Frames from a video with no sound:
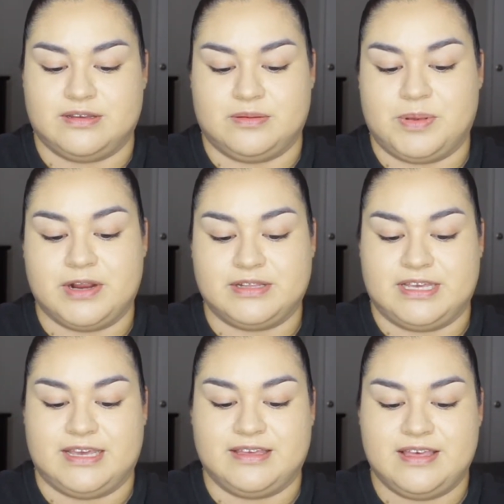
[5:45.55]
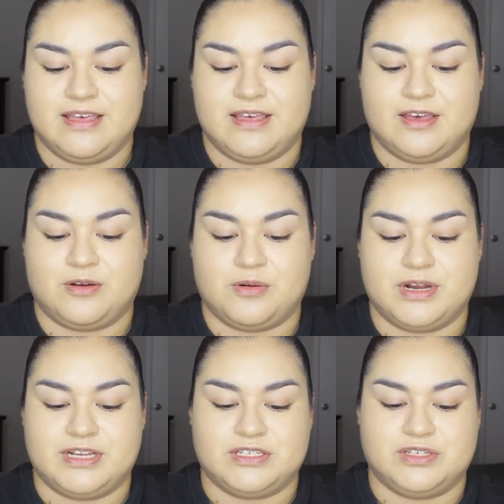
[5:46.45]
apparently,
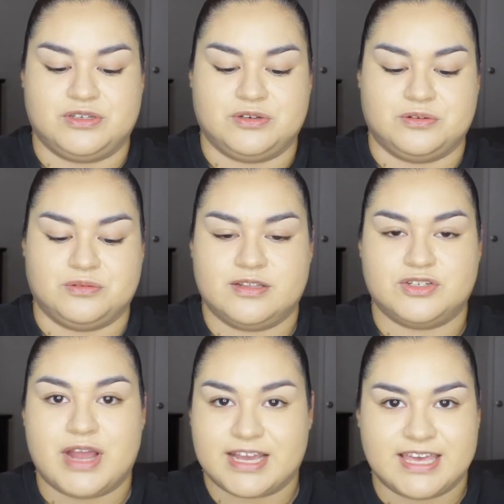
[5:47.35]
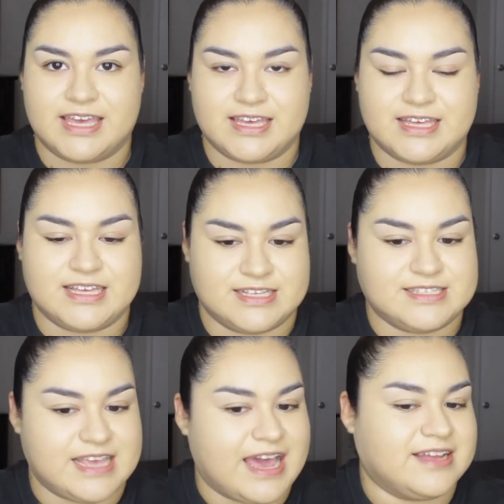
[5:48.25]
according to tracking,
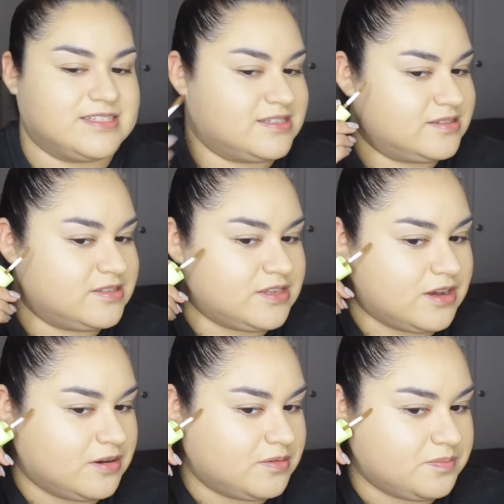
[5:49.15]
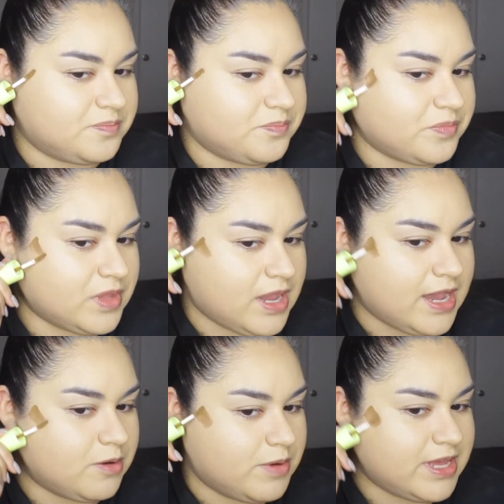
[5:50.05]
is at. So
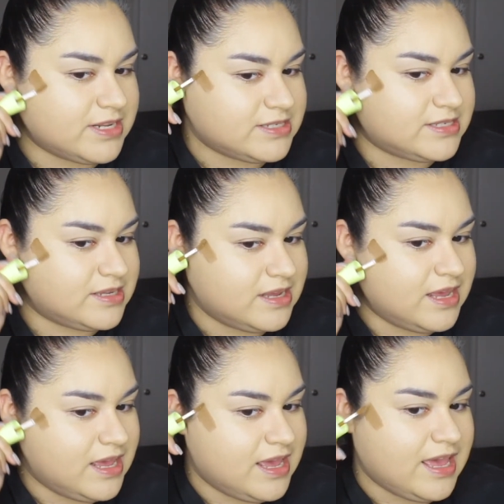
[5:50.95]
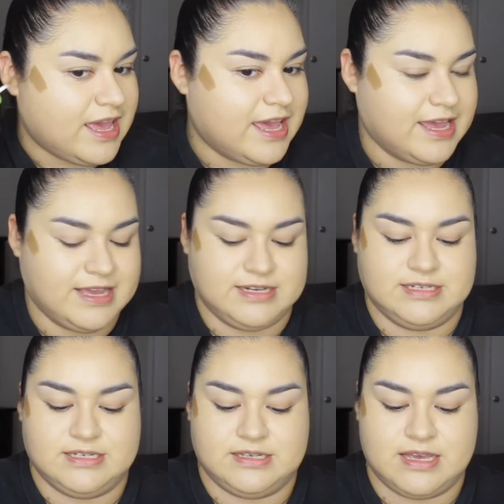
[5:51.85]
I went
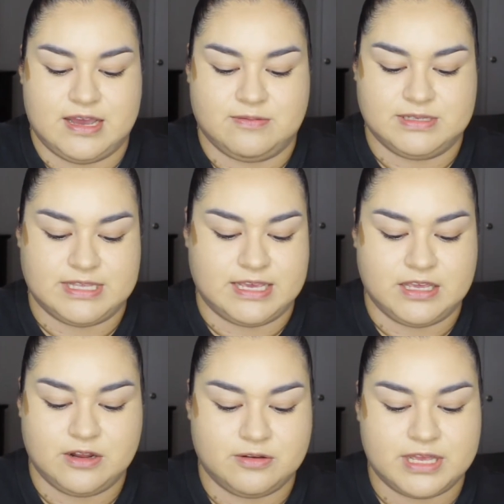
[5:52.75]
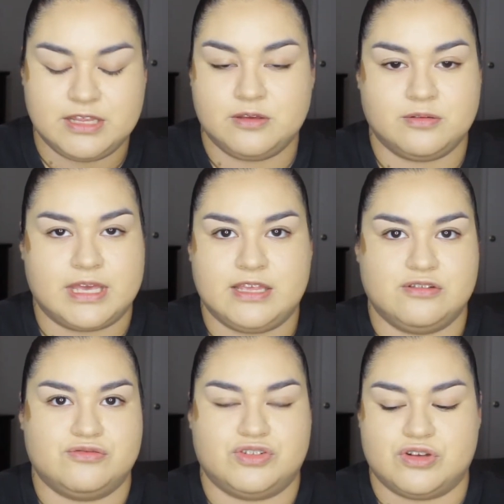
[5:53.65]
and I was like, you know, can
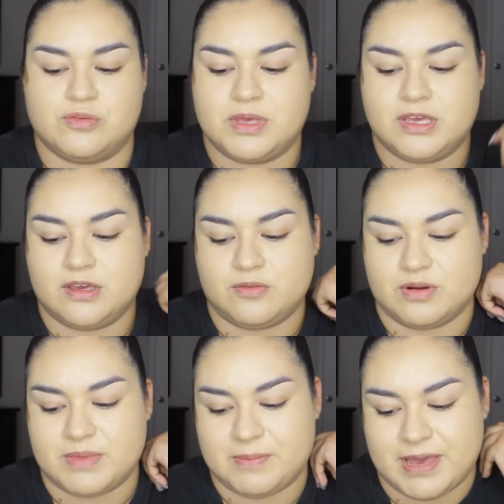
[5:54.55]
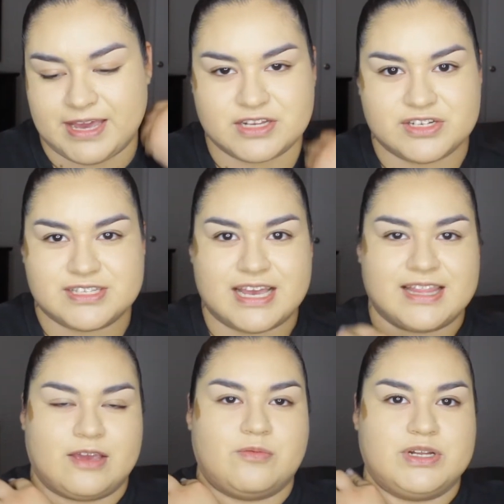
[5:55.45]
you show me where my package is at,
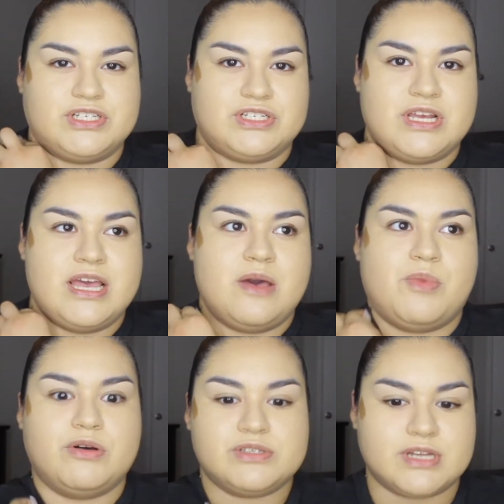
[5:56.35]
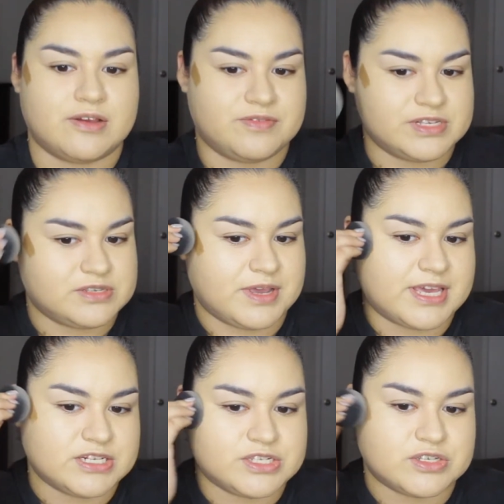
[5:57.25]
like which post office, so I
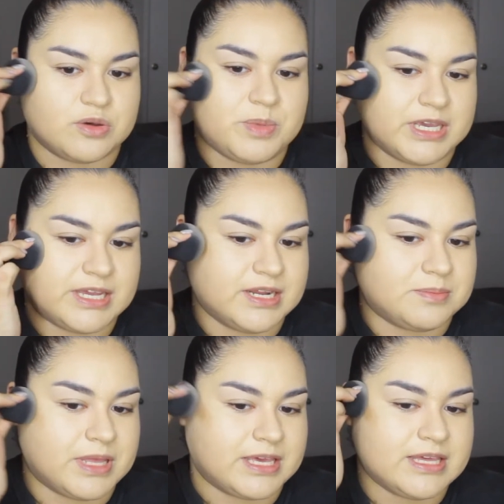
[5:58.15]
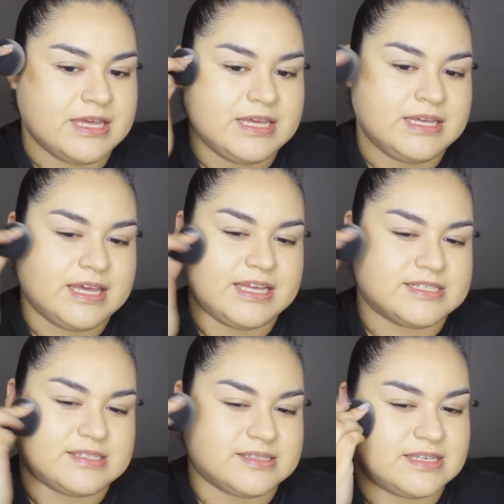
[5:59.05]
can just go pick it up. Like
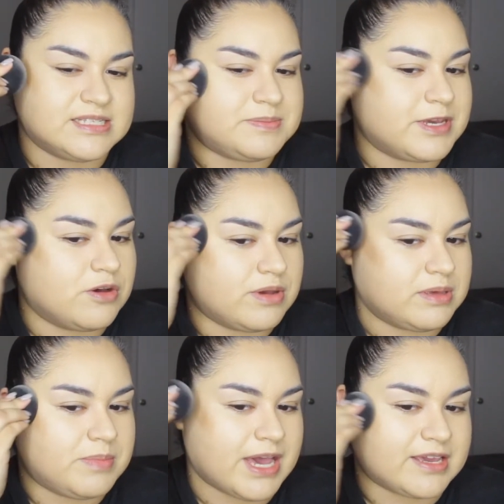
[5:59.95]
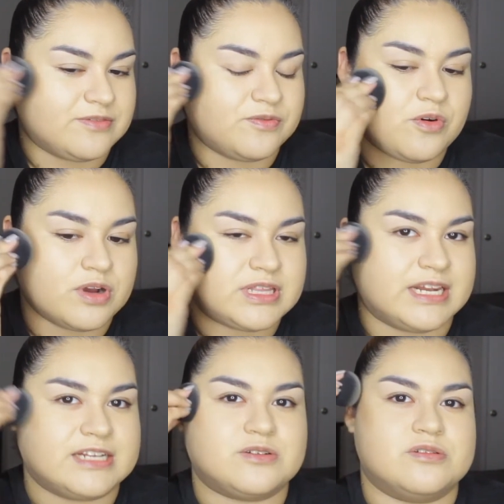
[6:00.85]
it's been going back and forth. And
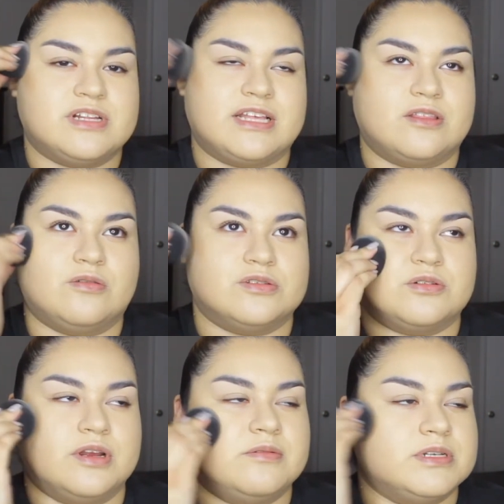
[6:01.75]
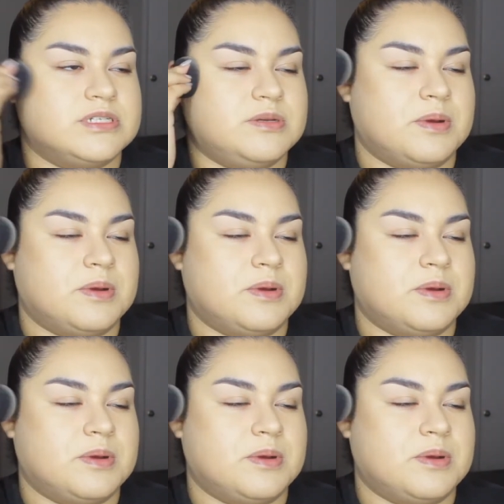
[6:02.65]
I told her like the whole story, which she